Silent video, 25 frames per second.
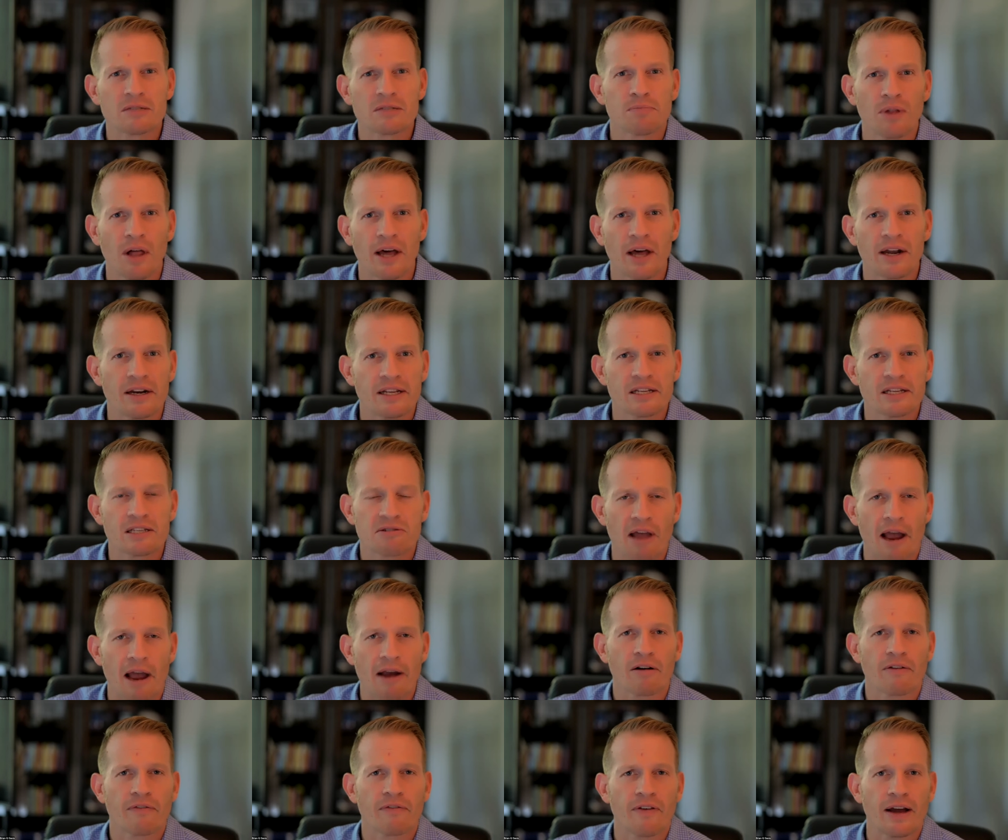blood and his
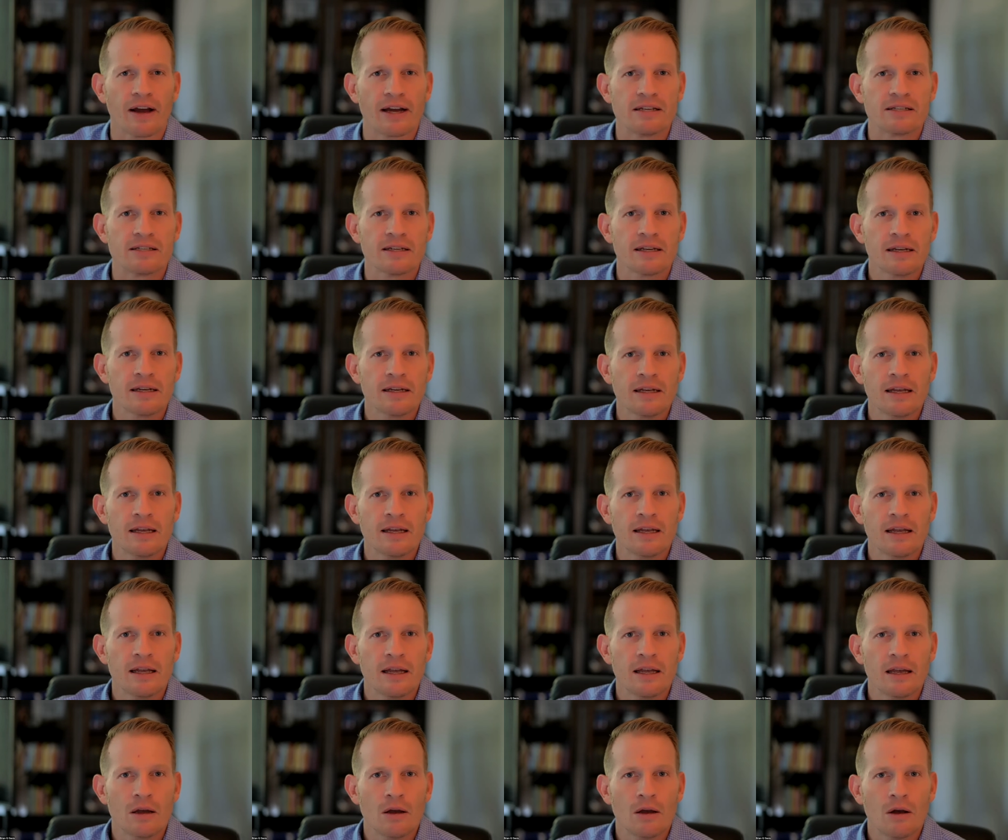sacrifice
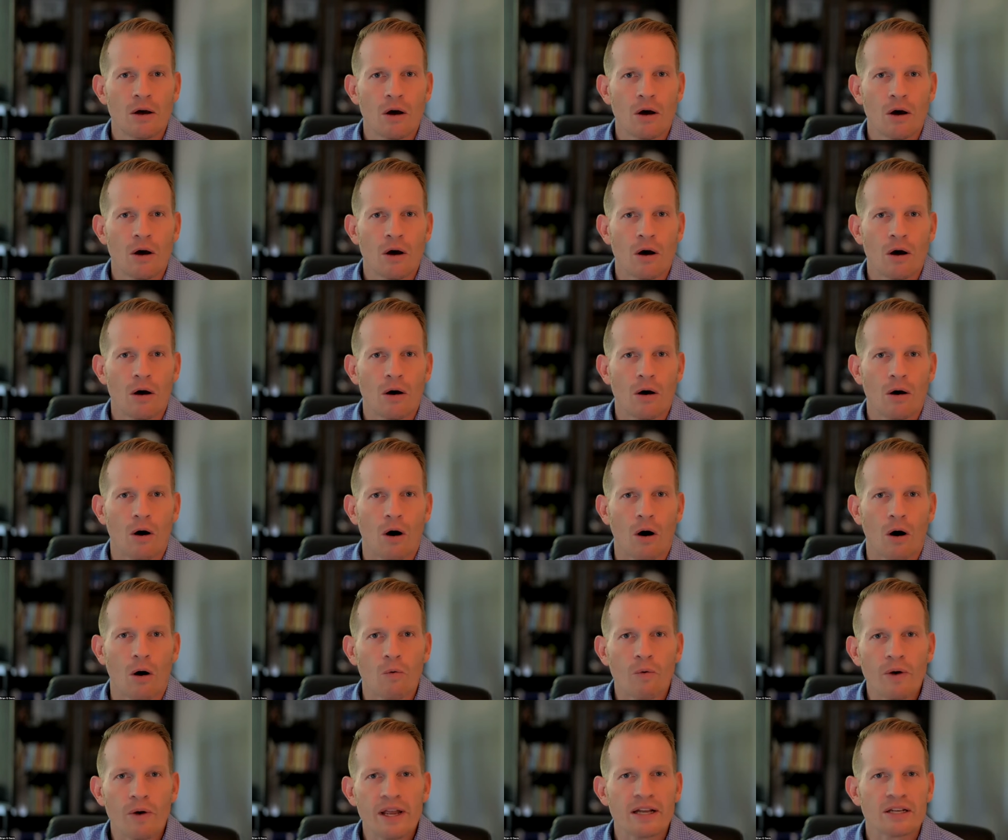are
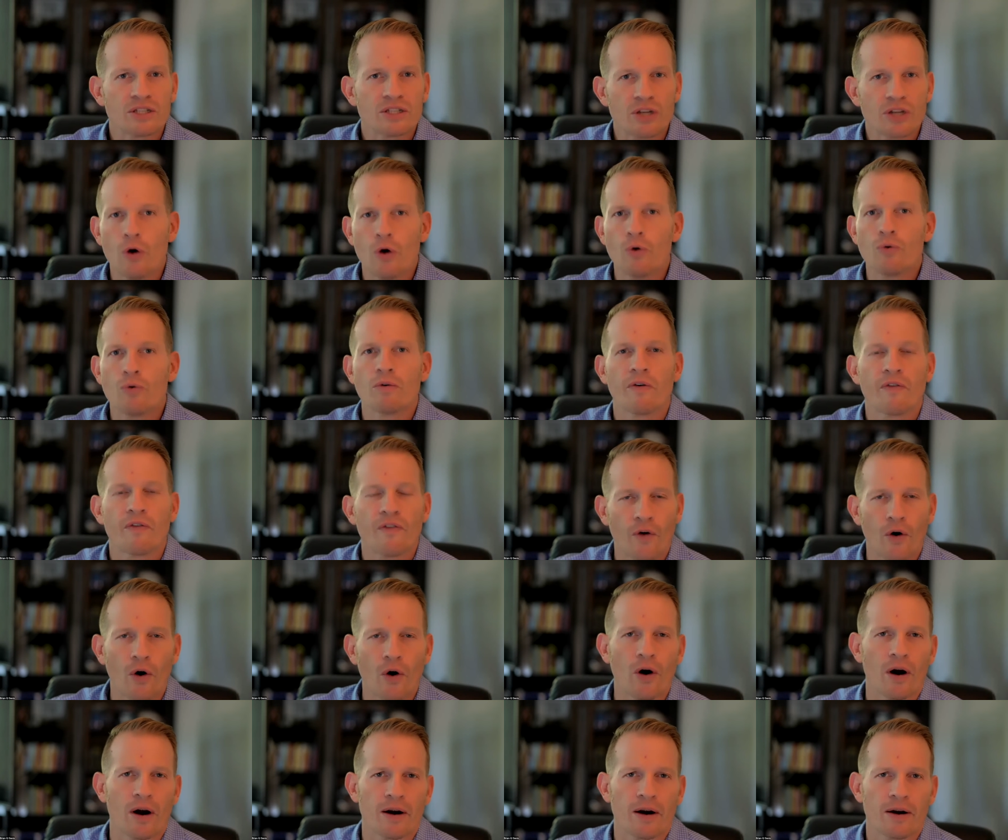we atoned
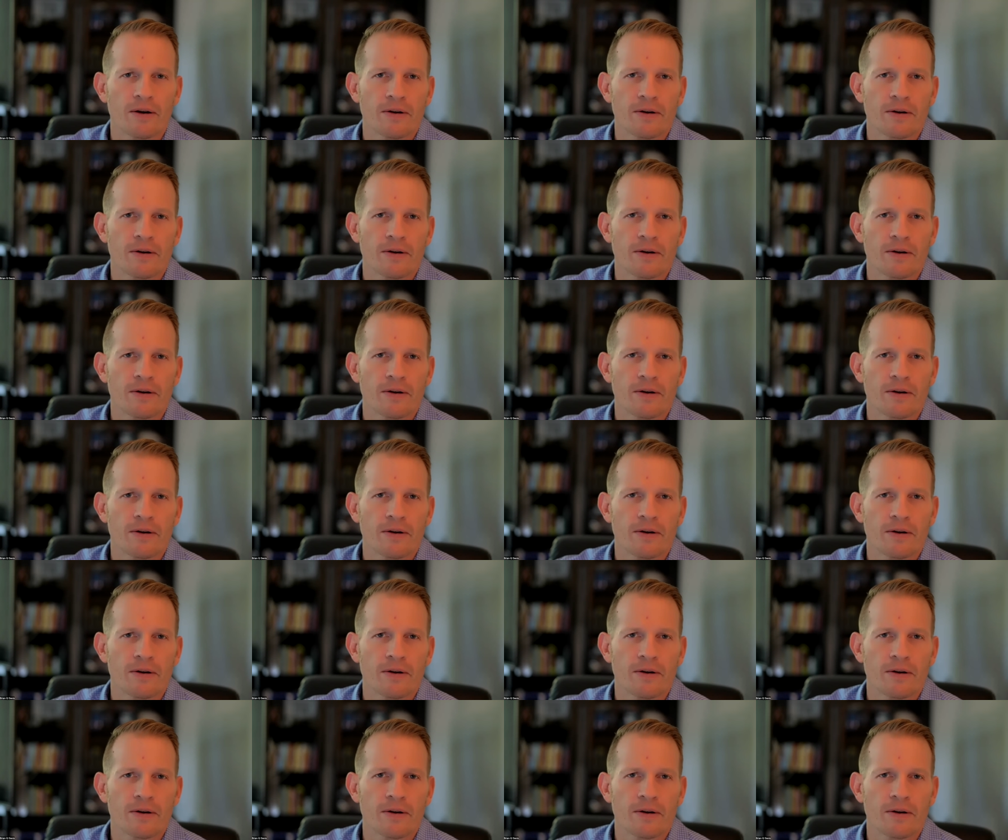for.